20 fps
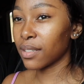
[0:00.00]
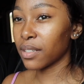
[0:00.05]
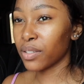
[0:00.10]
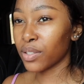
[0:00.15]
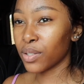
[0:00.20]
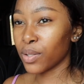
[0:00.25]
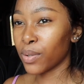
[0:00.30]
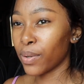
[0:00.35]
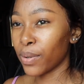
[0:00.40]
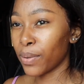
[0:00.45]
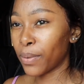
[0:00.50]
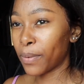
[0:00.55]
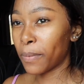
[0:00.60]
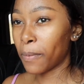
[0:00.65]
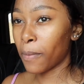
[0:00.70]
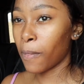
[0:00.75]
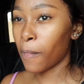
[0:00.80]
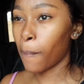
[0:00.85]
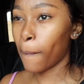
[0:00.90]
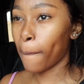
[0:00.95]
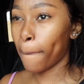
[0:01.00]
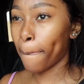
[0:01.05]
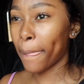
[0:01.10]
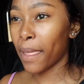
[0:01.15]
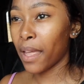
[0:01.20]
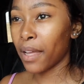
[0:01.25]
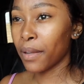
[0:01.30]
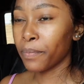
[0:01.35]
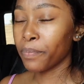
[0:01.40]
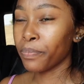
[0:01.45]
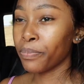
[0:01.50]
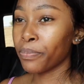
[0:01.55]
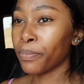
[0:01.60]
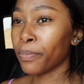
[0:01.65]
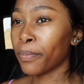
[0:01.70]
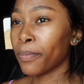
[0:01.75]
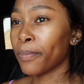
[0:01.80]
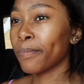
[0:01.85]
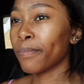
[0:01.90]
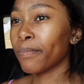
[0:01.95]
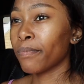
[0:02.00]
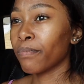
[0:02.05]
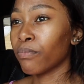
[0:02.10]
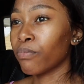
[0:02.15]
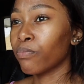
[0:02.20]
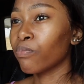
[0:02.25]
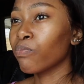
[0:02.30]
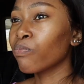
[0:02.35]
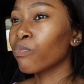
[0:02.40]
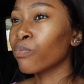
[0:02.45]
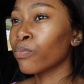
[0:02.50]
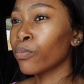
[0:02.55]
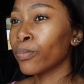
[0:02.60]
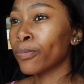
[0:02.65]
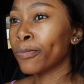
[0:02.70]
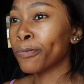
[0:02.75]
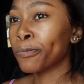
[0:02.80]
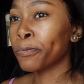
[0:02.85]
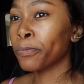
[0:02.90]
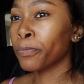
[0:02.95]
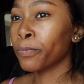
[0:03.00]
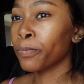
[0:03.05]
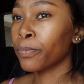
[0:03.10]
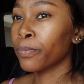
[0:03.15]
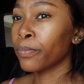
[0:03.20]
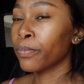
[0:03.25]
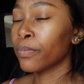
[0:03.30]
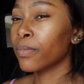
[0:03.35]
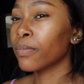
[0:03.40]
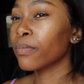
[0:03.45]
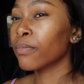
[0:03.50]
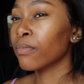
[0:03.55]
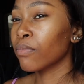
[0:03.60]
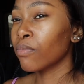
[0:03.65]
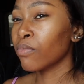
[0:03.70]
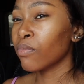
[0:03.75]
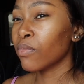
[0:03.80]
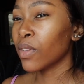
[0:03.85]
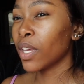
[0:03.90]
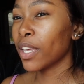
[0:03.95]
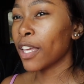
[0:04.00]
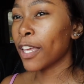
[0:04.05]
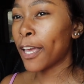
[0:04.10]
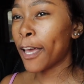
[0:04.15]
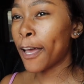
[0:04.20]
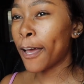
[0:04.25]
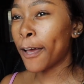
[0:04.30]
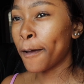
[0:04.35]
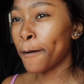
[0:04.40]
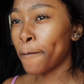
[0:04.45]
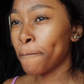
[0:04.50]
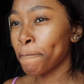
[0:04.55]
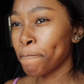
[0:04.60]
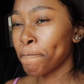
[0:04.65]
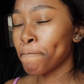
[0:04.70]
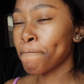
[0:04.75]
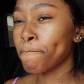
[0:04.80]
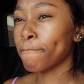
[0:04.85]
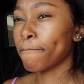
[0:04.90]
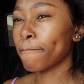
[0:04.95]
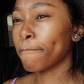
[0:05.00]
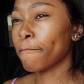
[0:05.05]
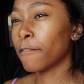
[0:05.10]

Oh, so. Wow. Oh, that's nice. Then at least you know there's no stress.